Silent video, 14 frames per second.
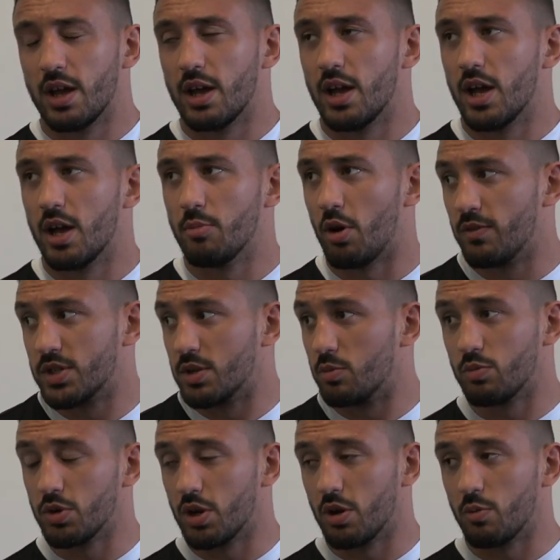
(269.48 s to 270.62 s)
But obviously,
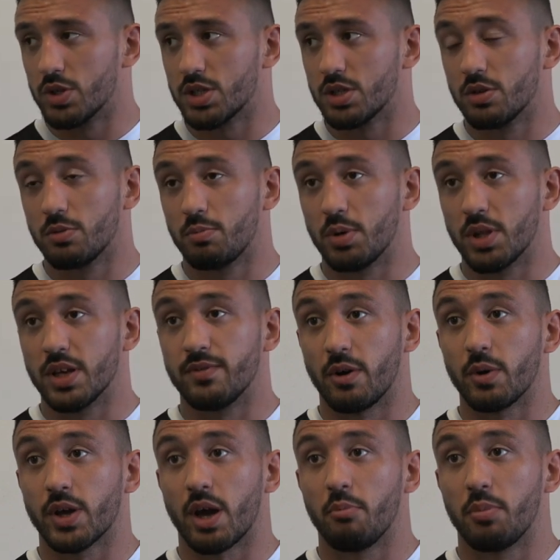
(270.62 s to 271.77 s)
you know, we still believe that
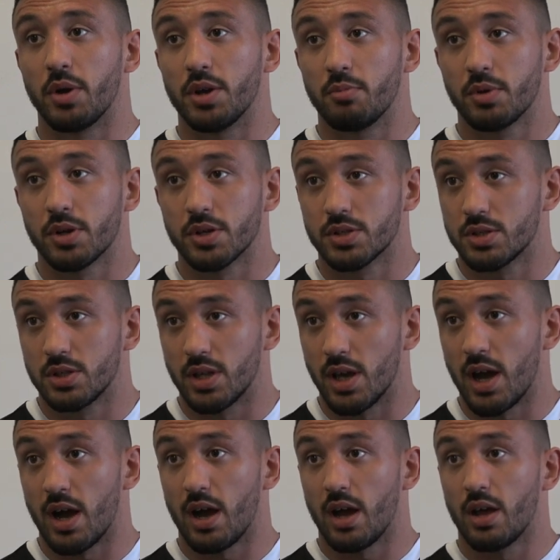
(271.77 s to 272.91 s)
we can beat him, because they
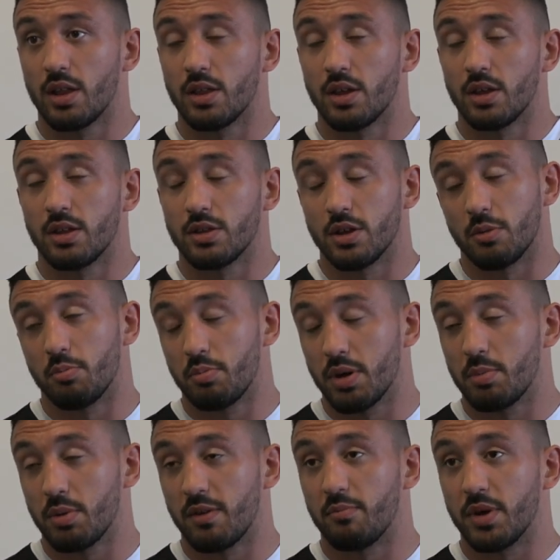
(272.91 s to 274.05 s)
are, you know,
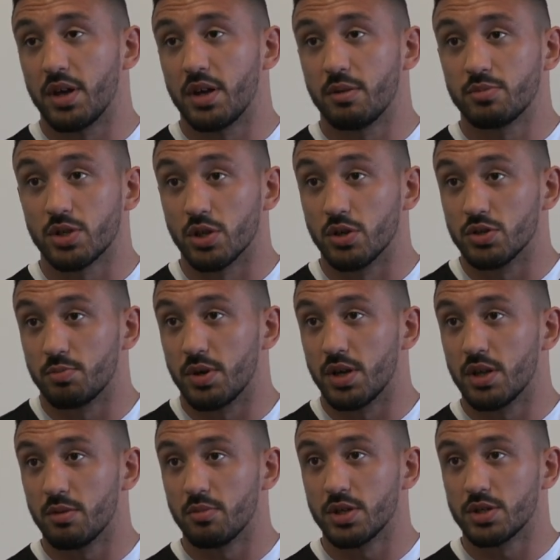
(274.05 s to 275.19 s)
people have beaten them. Toulouse beat
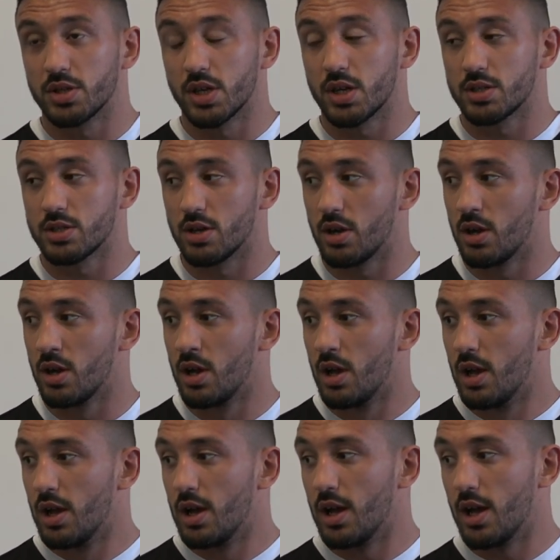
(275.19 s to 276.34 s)
them this year, so
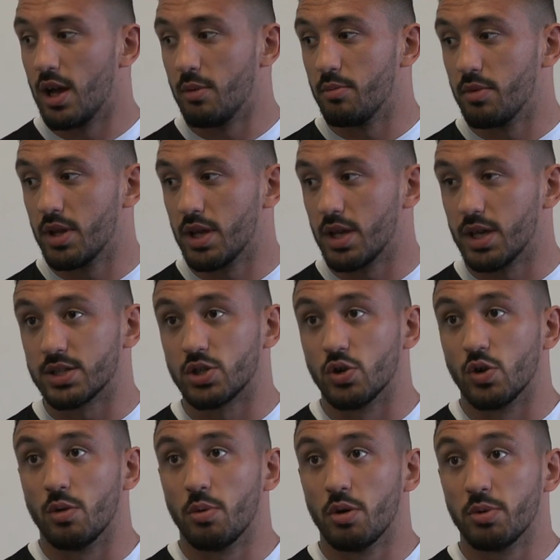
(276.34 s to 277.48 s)
it's
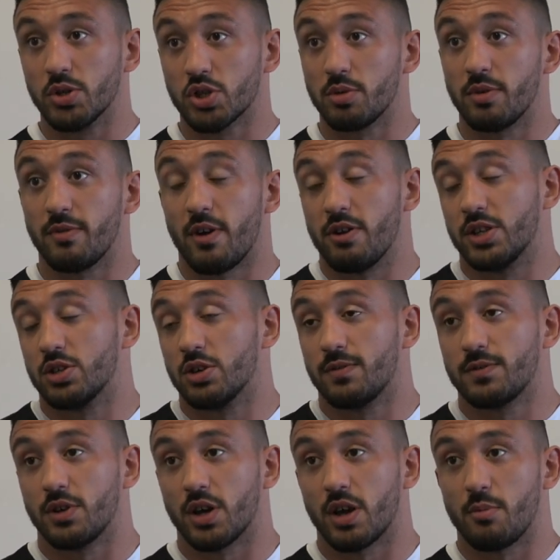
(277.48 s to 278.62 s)
doable, but it's going to be very
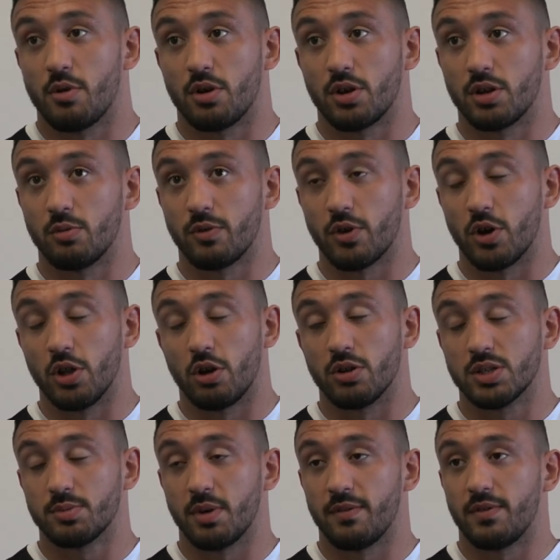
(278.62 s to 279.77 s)
tough, don't get me wrong. And we've got a lot of
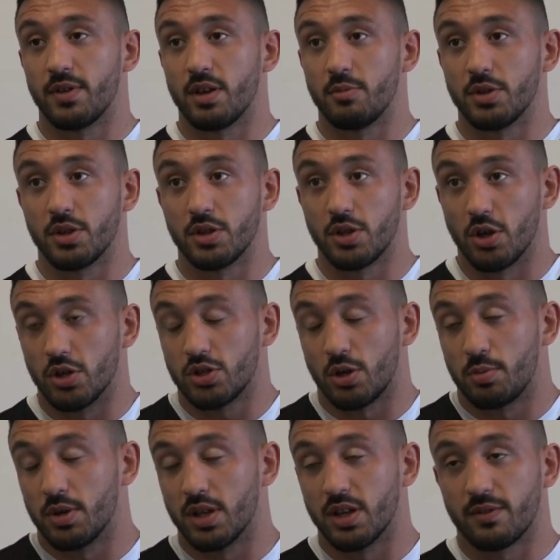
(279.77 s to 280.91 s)
respect for them, and they're not top
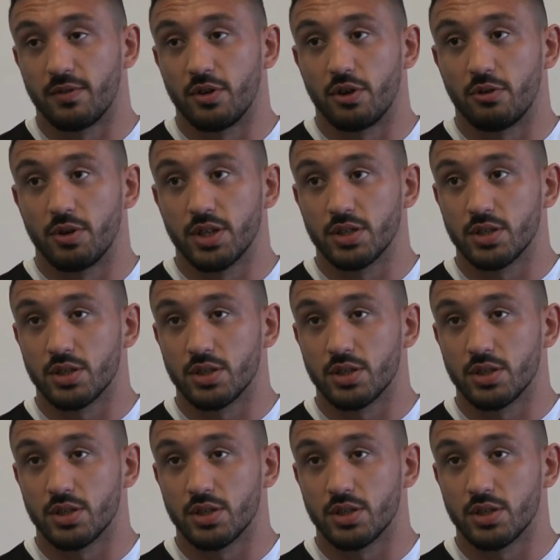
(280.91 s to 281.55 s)
of the league for no reason.